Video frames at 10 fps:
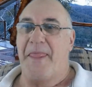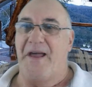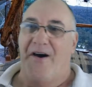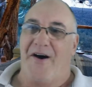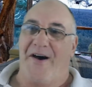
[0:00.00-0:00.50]

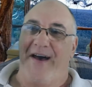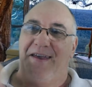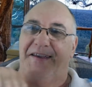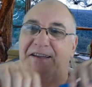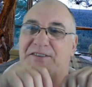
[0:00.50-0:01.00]
Hi,
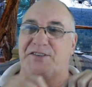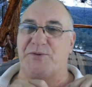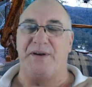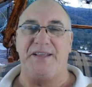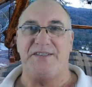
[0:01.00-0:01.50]
it's
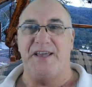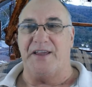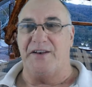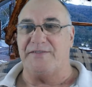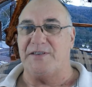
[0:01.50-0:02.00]

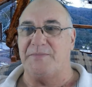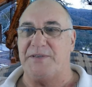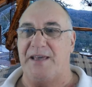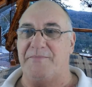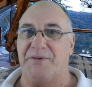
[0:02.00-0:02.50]
22nd of
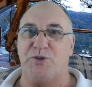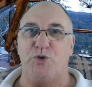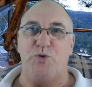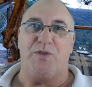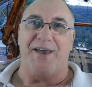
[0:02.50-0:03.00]
September
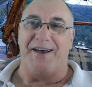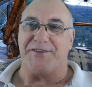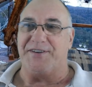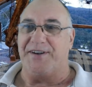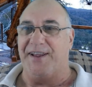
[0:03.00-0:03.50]

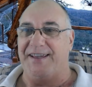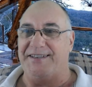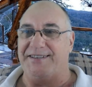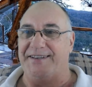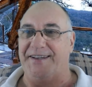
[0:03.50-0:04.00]

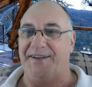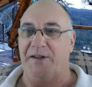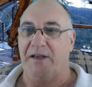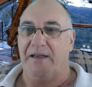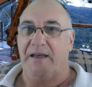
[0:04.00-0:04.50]

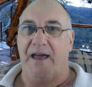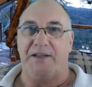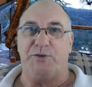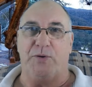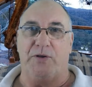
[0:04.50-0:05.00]
2018
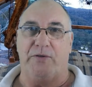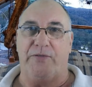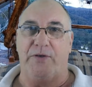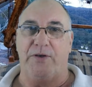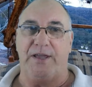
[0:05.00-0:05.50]
at
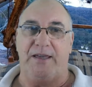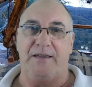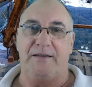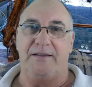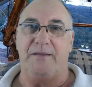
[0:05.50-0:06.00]
12.30
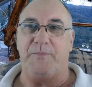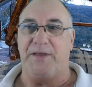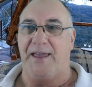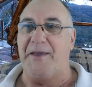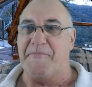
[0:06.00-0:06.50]

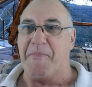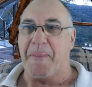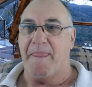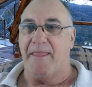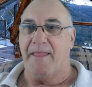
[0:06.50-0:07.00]
p.m.
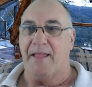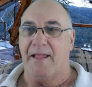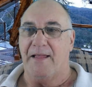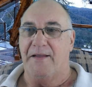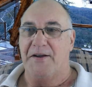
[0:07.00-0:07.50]

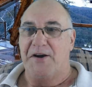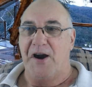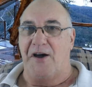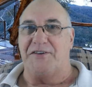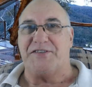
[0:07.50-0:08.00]

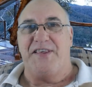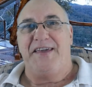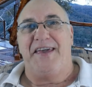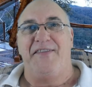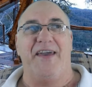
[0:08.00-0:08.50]
I was
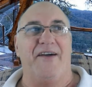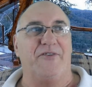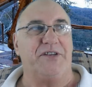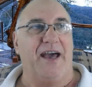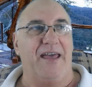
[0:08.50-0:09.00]
thinking the
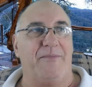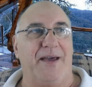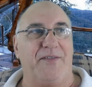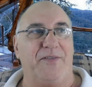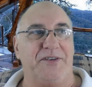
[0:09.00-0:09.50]
other day
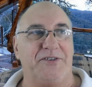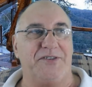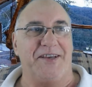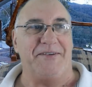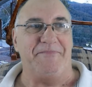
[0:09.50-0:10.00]
about this
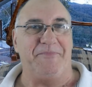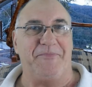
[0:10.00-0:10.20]
um,